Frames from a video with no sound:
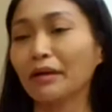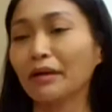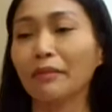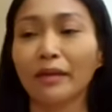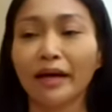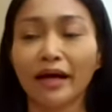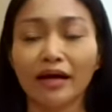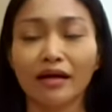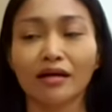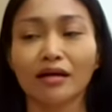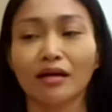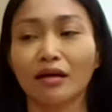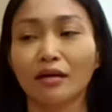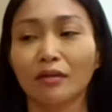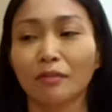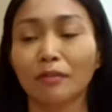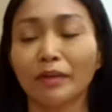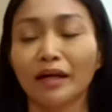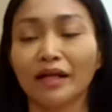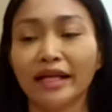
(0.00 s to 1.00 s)
my back.
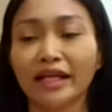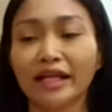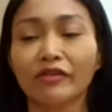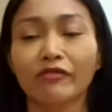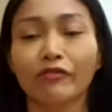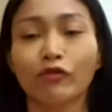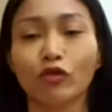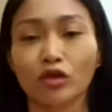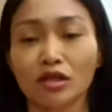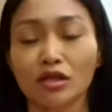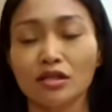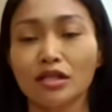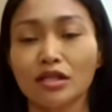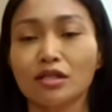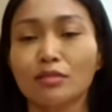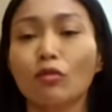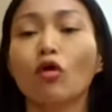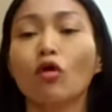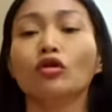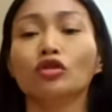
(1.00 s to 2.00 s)
But then the focus
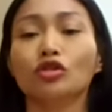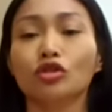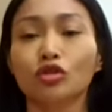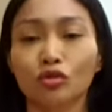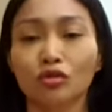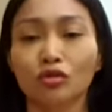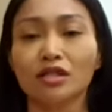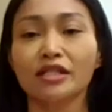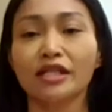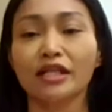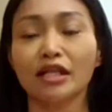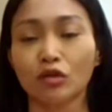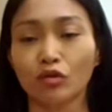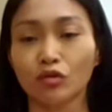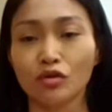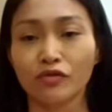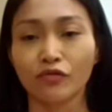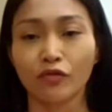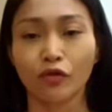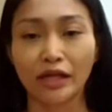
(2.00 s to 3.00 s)
is more on shoulders and
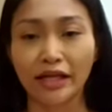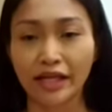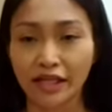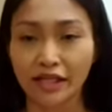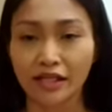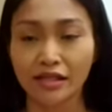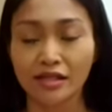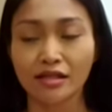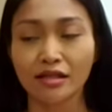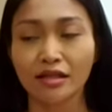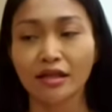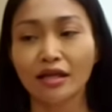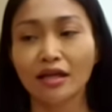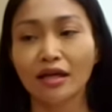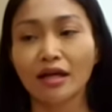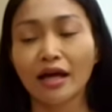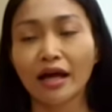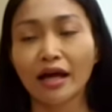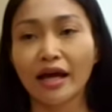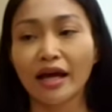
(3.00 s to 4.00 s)
glutes for ladies.
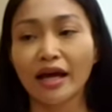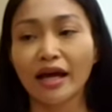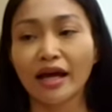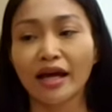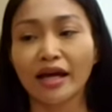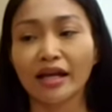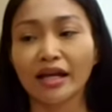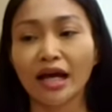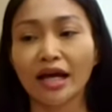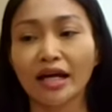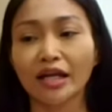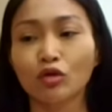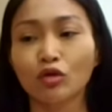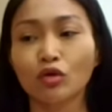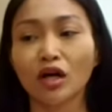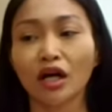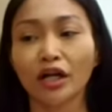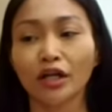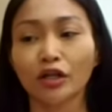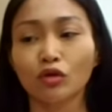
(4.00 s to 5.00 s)
And I do
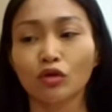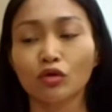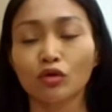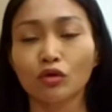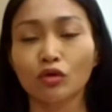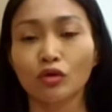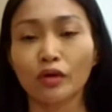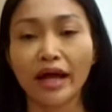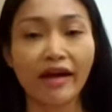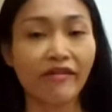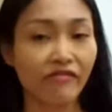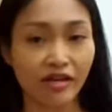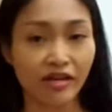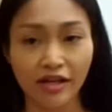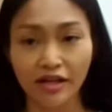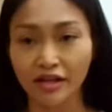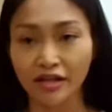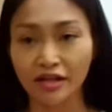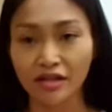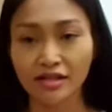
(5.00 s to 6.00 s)
cardio every
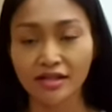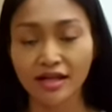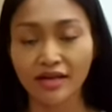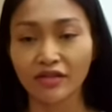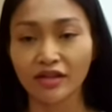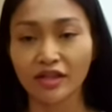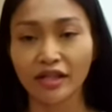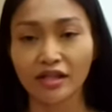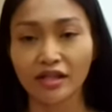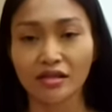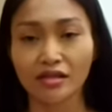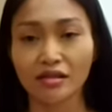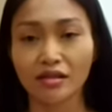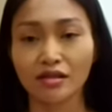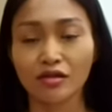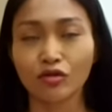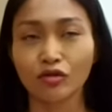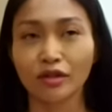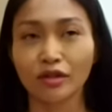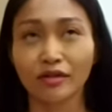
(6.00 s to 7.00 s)
day, 7 days.
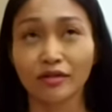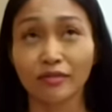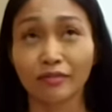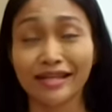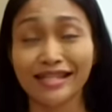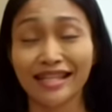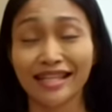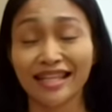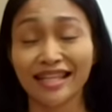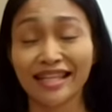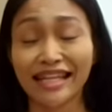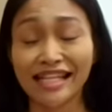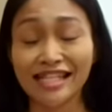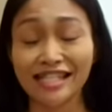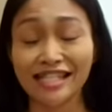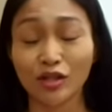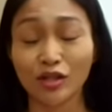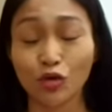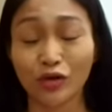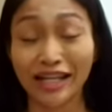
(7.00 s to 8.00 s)
So basically,
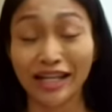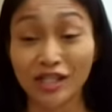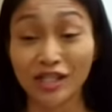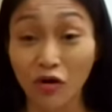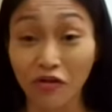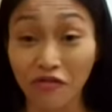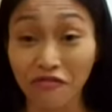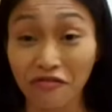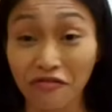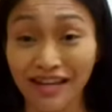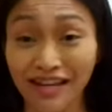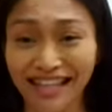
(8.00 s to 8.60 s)
there's no days off.